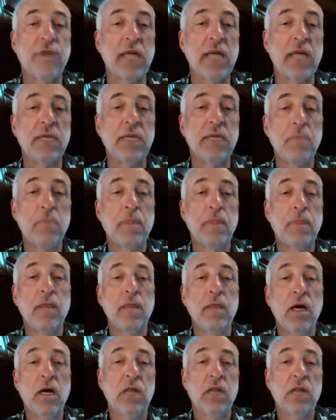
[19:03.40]
And finally,
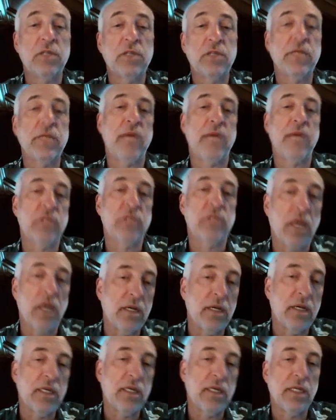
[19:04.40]

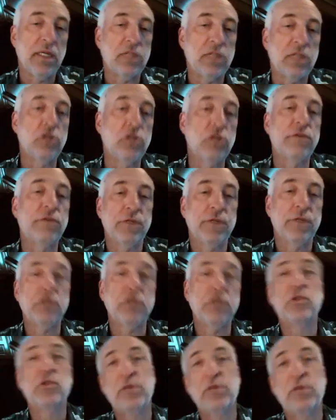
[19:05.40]
sometimes it's
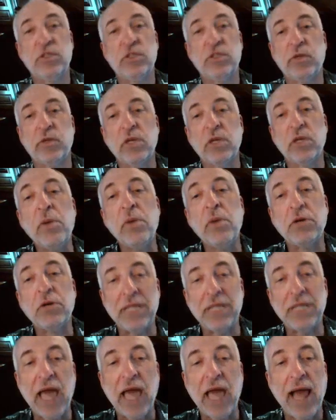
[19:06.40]
useful to use principal
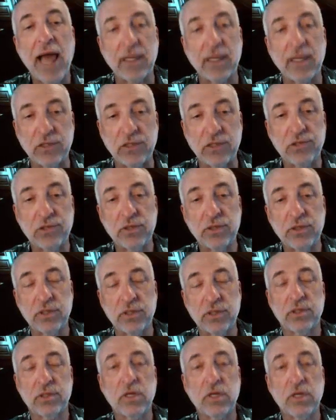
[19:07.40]
component
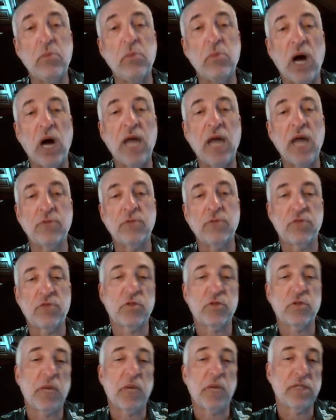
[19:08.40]
analysis
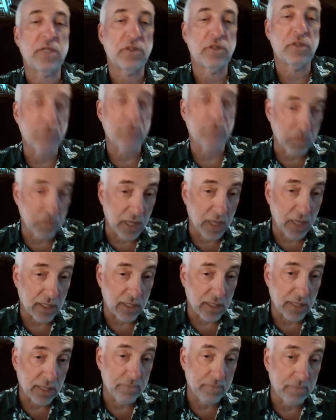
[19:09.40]
combined with response surface
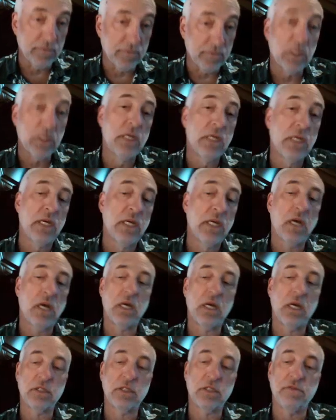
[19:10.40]
modeling
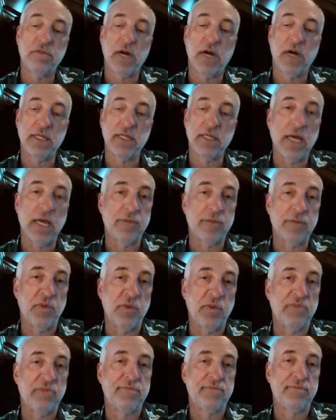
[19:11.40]
to find the
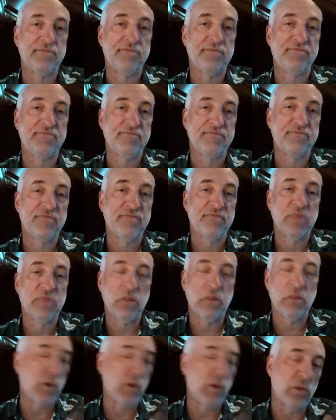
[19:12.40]
optimum.
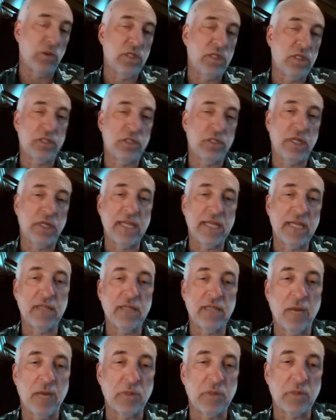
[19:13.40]
We won't touch
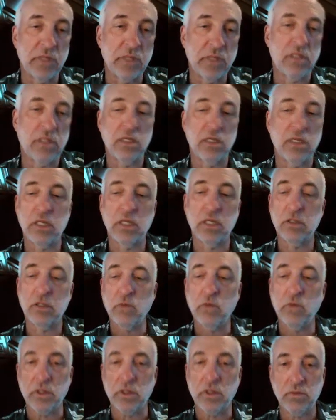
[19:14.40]
on that topic, but
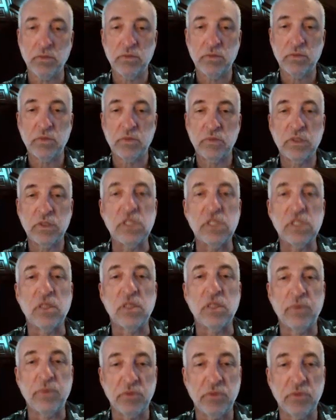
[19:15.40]
you will
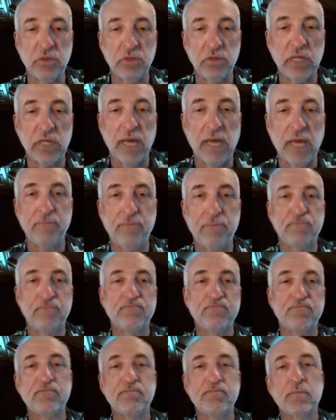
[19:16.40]
see some people doing that.